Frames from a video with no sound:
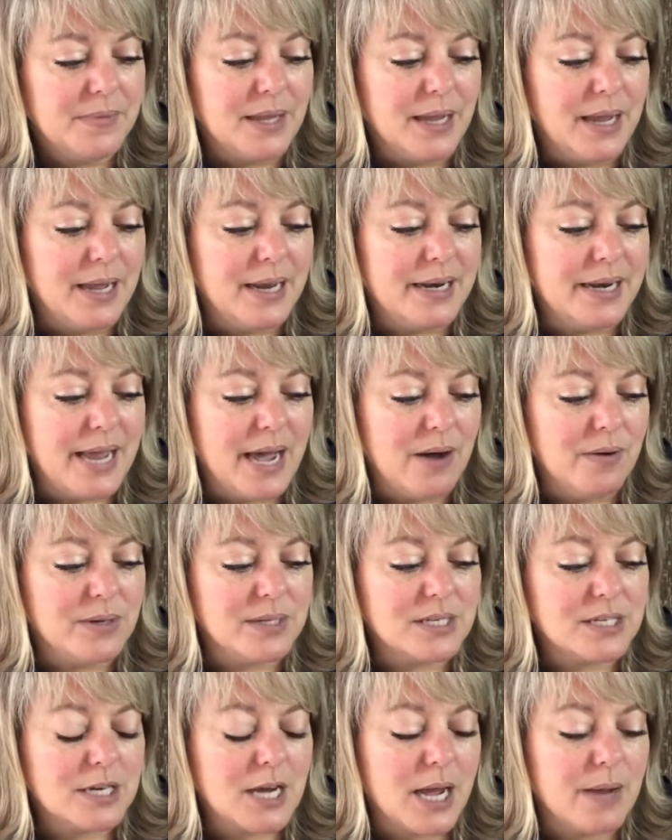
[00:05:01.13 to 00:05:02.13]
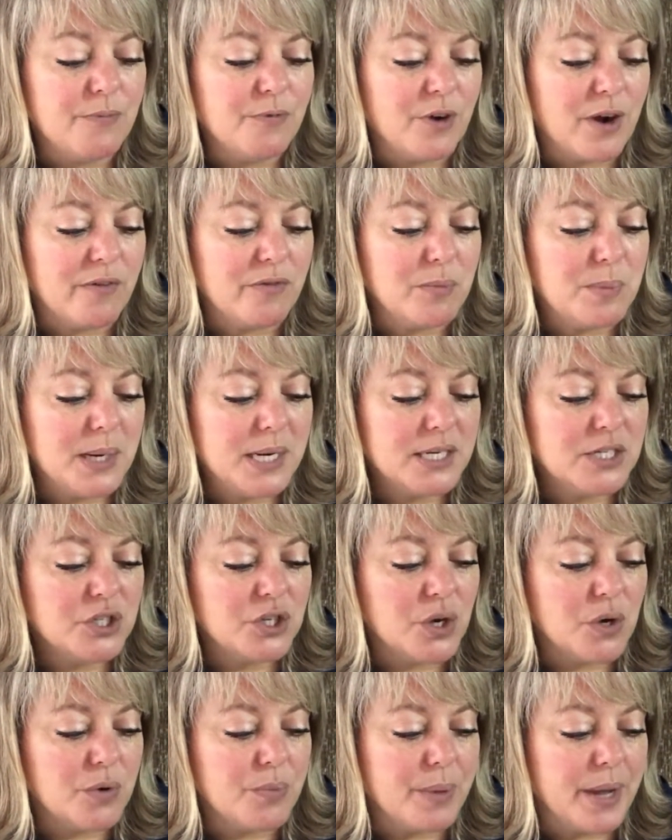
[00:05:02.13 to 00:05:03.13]
And now it's time for everybody to
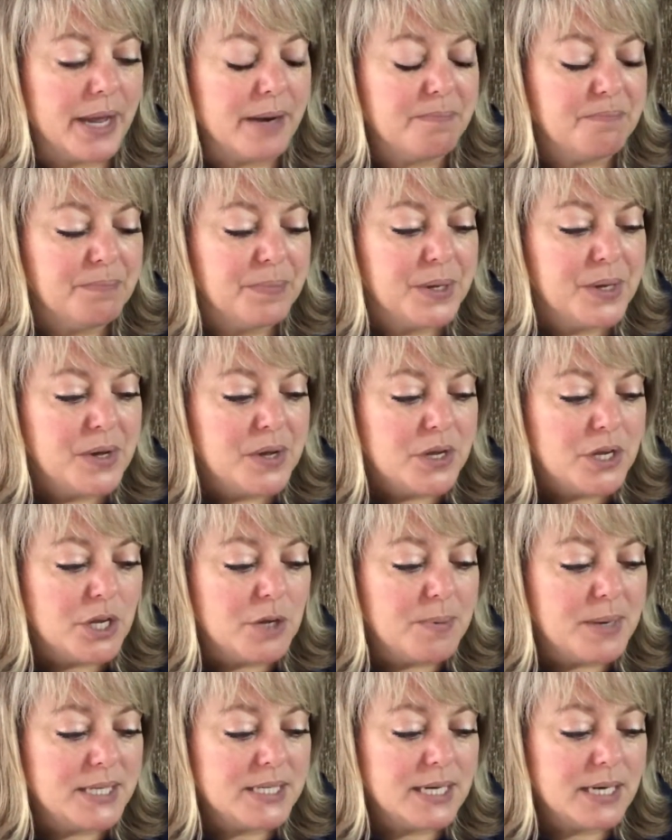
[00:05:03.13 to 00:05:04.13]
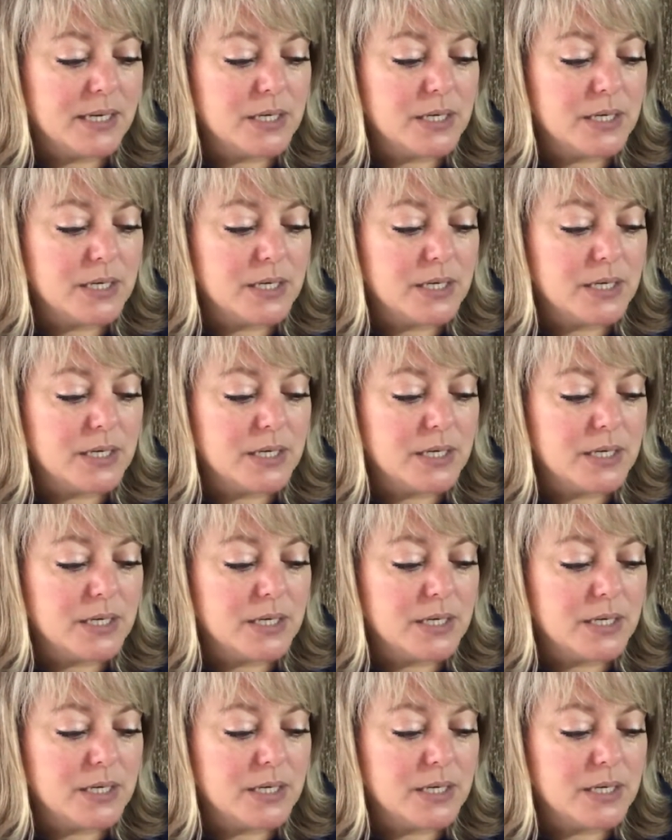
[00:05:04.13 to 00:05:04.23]
go to bed. You may take a